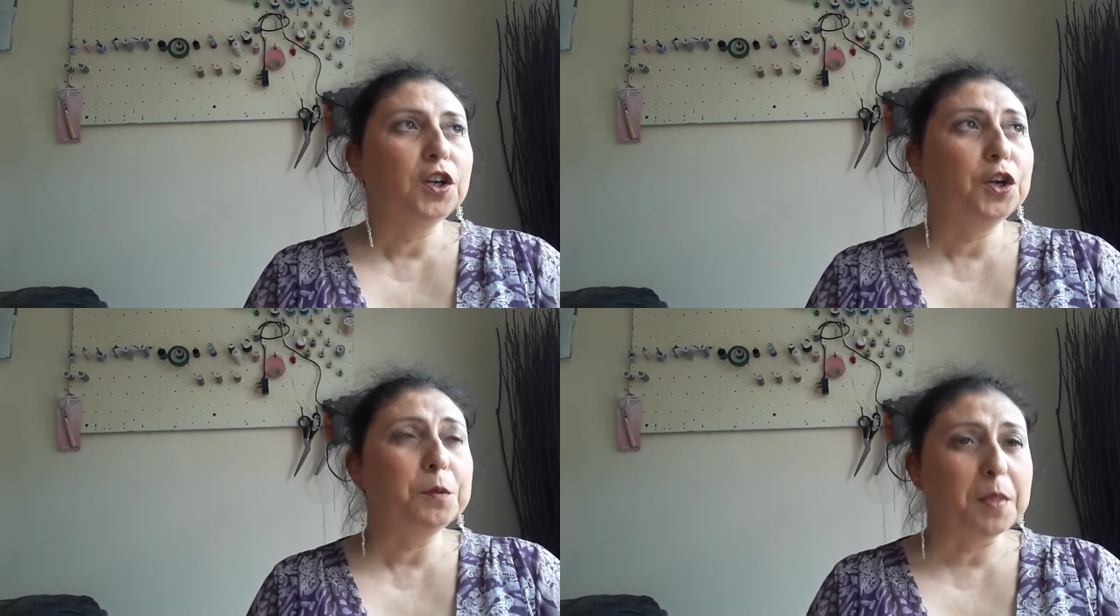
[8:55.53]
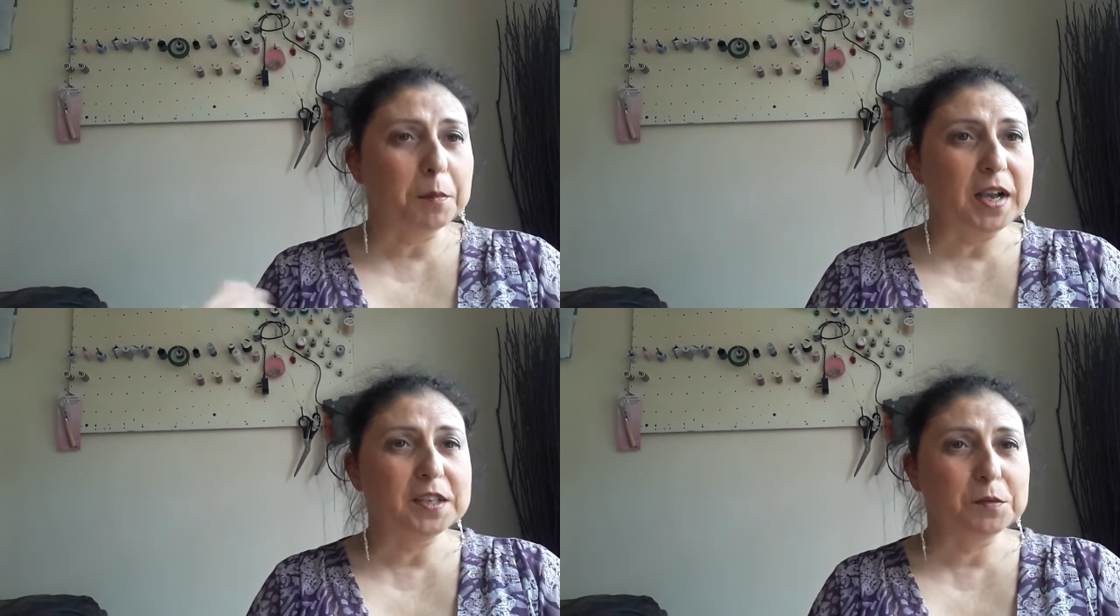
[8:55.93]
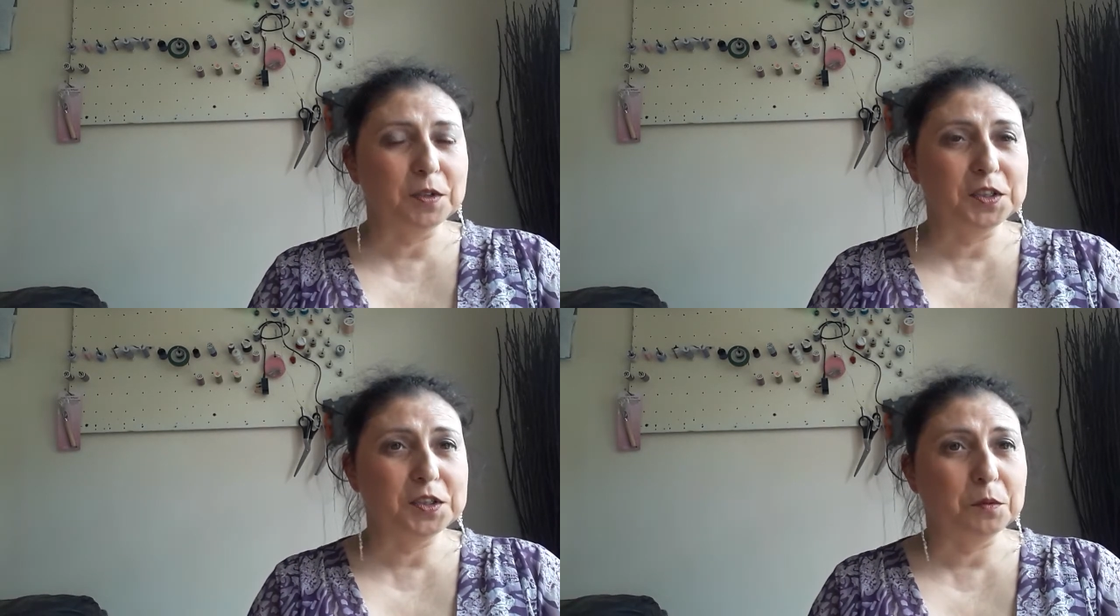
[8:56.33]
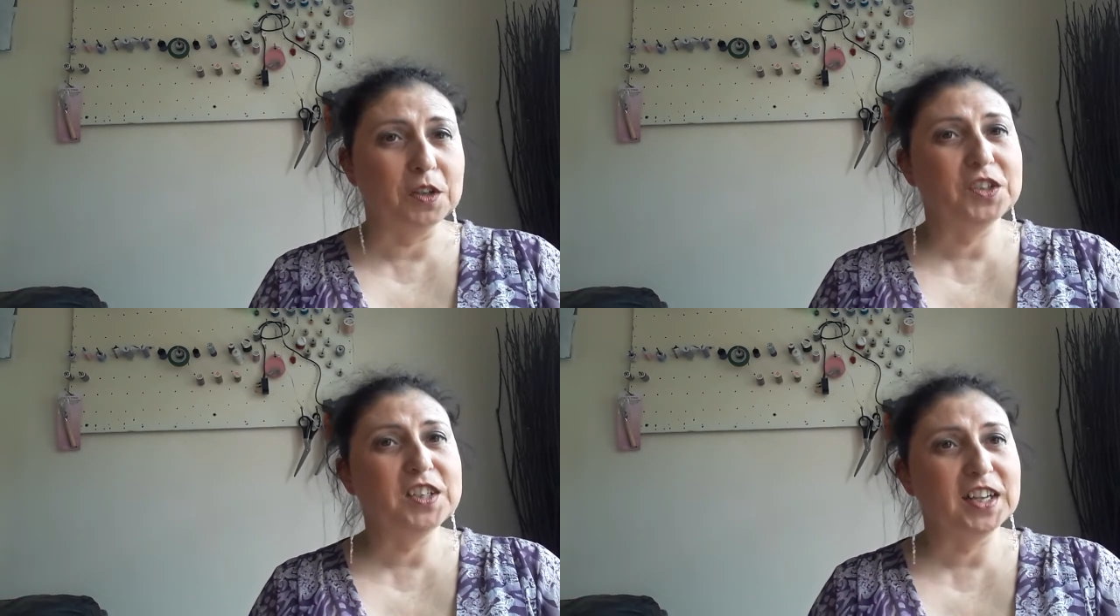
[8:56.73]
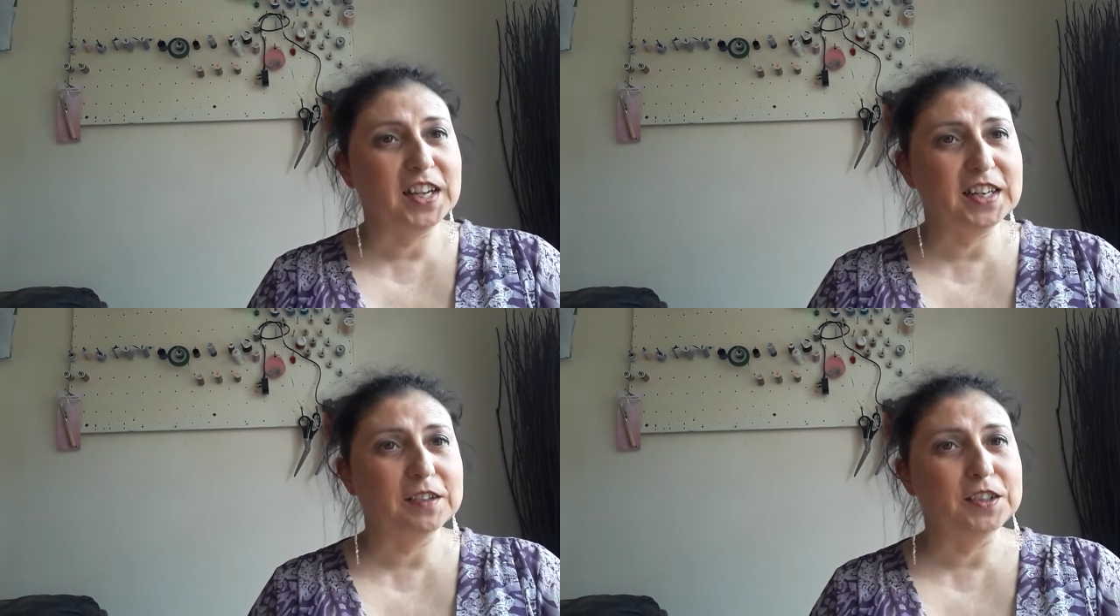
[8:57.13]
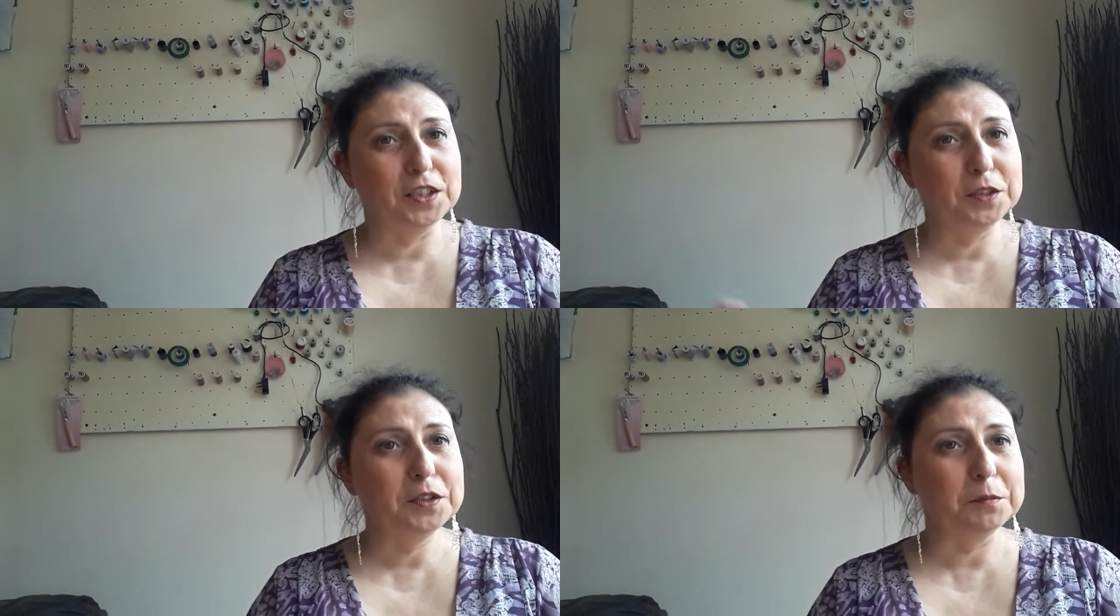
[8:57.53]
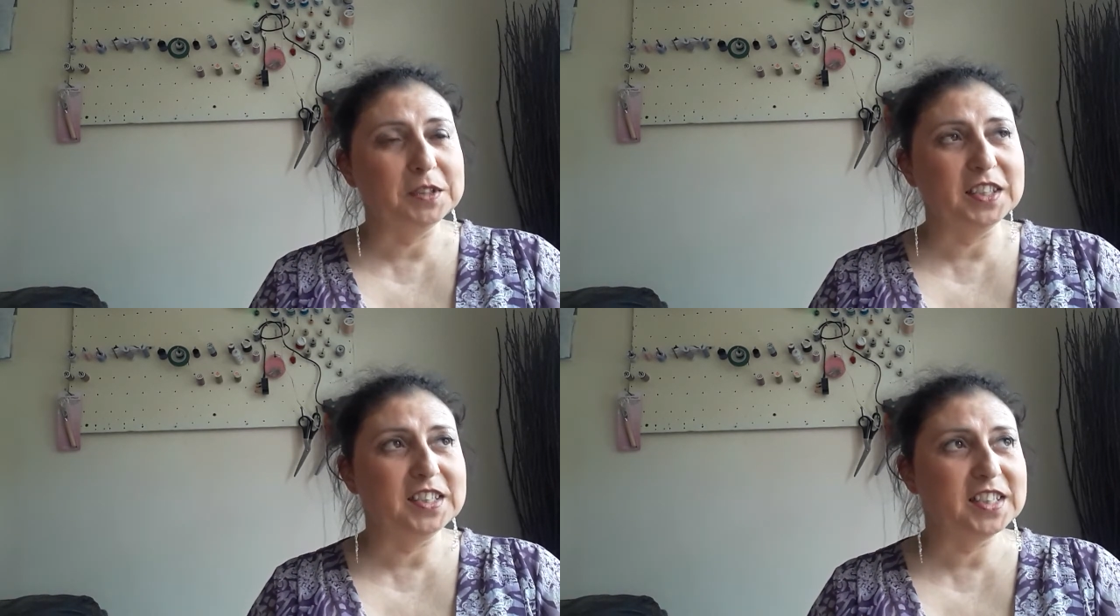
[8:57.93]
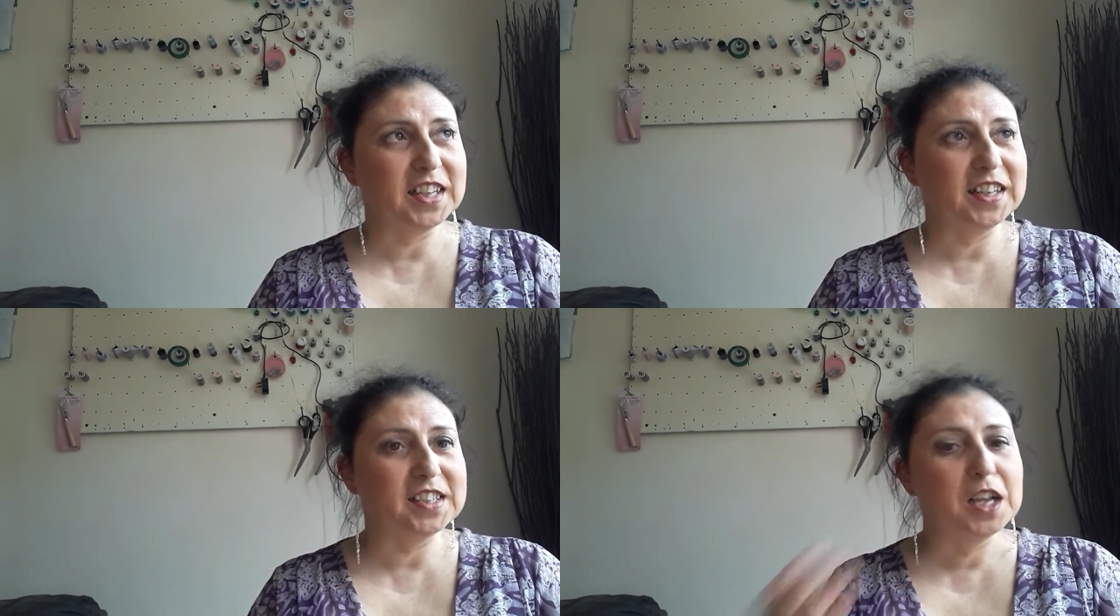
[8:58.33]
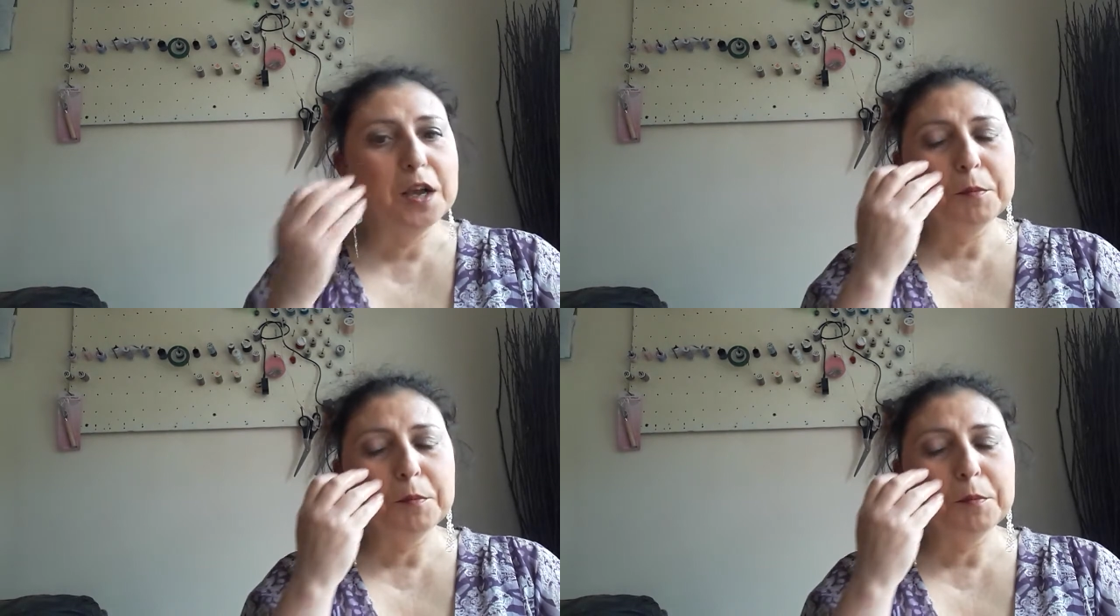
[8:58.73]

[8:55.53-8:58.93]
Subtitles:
who are the best ones to watch to learn how to do some of these things,